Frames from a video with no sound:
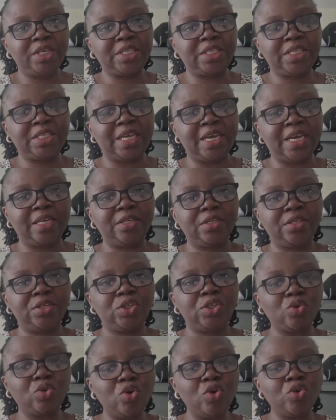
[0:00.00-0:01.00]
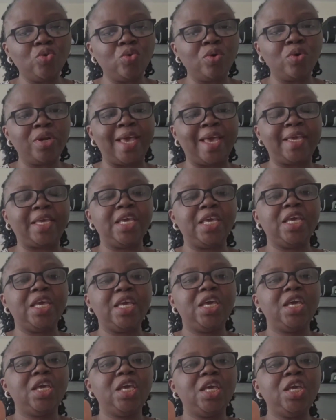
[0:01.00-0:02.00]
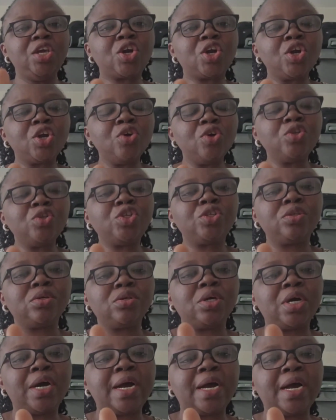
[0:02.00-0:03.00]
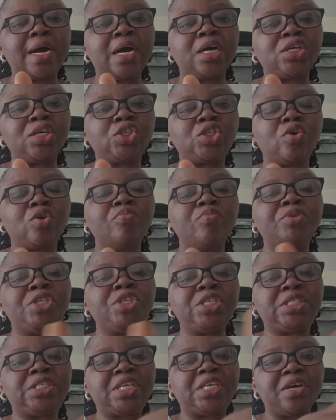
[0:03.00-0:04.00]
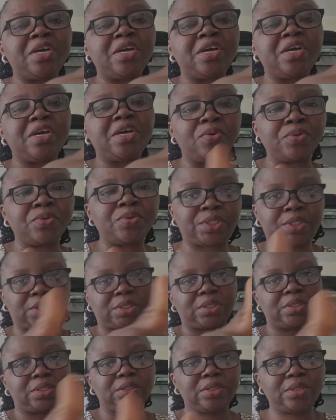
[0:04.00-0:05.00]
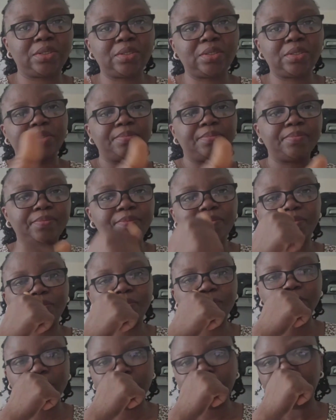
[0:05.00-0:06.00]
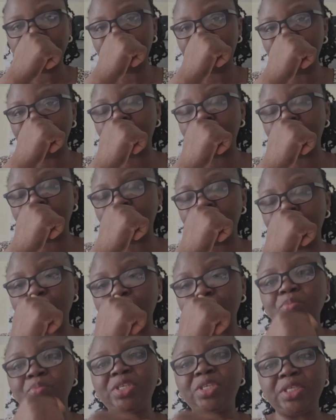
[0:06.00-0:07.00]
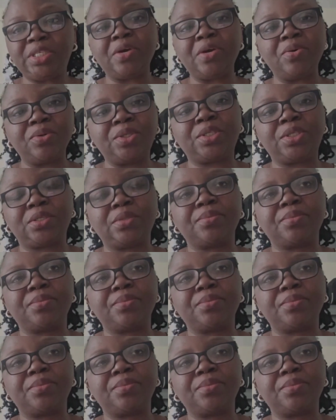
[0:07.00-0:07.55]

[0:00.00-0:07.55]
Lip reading: You understand? So you like include some details. Some details.